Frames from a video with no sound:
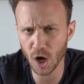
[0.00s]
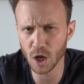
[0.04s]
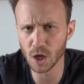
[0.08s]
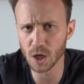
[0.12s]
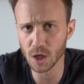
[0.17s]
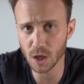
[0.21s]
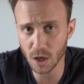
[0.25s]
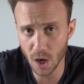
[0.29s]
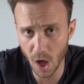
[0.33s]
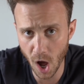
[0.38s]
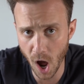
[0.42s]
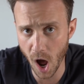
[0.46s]
a
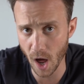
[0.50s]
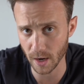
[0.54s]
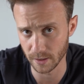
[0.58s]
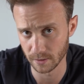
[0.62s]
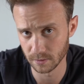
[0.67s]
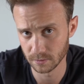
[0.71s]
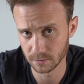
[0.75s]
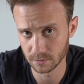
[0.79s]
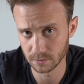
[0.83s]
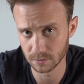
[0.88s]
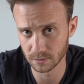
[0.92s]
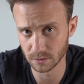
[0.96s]
lot
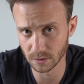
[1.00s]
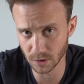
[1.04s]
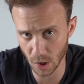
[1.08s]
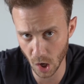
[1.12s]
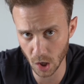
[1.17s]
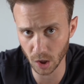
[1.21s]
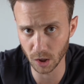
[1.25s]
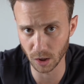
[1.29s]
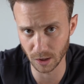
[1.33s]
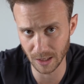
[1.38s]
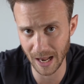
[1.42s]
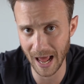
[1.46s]

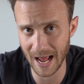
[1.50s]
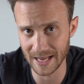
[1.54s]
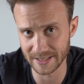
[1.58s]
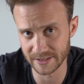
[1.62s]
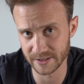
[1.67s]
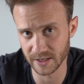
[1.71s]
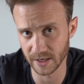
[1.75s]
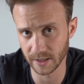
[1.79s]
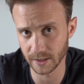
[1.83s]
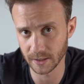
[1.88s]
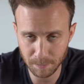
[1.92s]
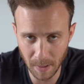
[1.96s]
longer
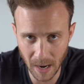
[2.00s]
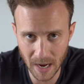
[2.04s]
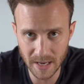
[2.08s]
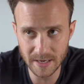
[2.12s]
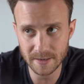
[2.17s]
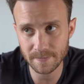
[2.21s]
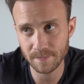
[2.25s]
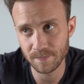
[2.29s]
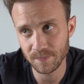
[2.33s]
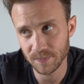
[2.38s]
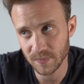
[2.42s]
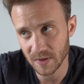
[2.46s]
lasting.
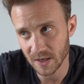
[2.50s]
But